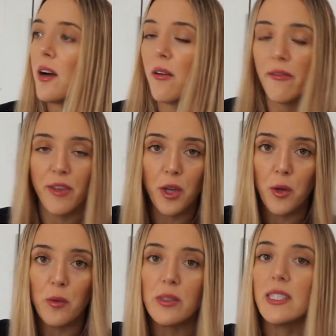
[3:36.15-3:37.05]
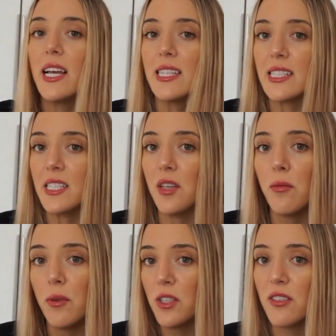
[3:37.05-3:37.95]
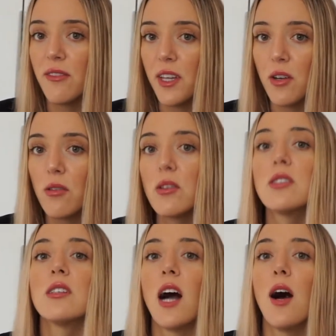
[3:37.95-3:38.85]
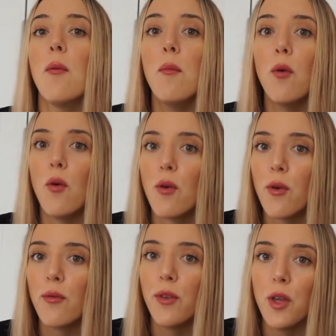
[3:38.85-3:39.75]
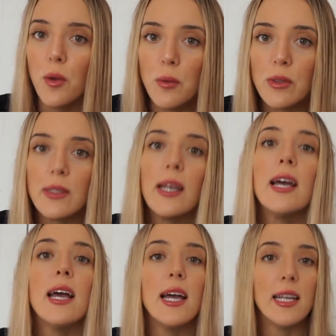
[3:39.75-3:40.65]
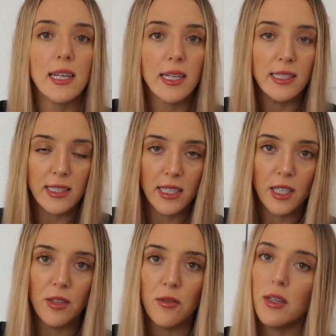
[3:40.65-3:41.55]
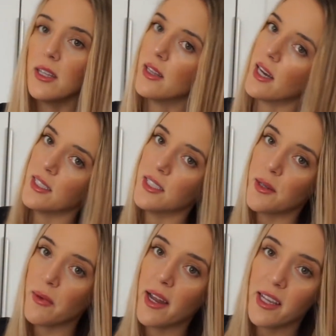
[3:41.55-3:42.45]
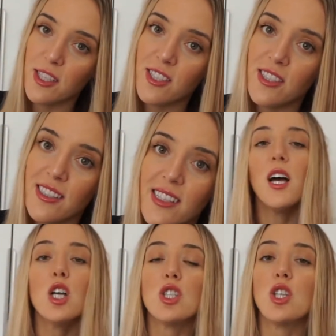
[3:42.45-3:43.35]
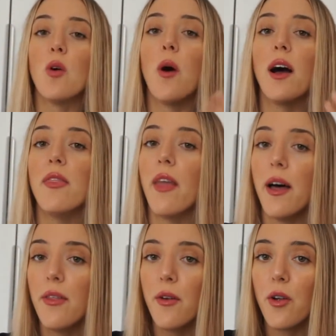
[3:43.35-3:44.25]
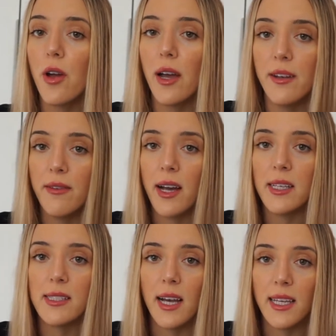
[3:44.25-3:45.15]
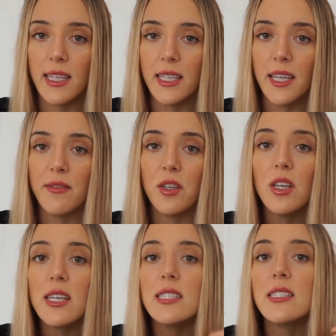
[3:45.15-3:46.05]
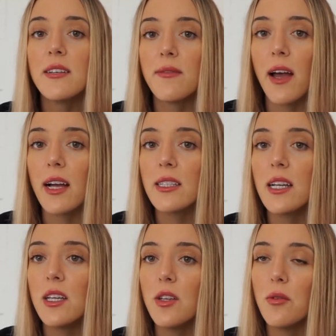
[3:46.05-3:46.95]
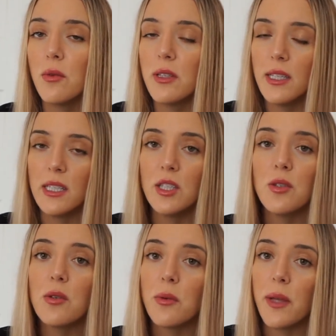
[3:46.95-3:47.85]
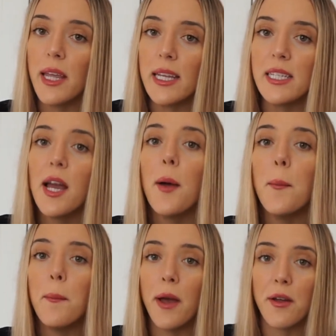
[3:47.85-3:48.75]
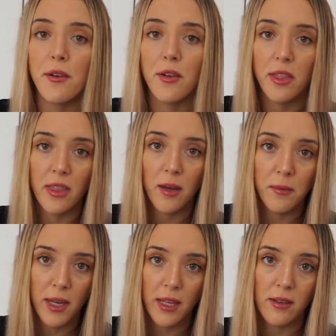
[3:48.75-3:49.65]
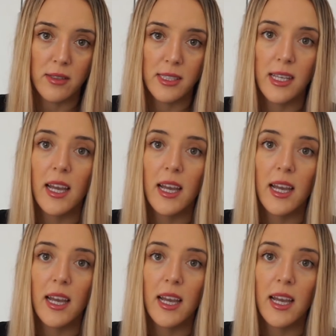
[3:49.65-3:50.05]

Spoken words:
views and see which videos got more views and continue in that direction. So another advice I can give you is the fact that you will need to create better thumbnails.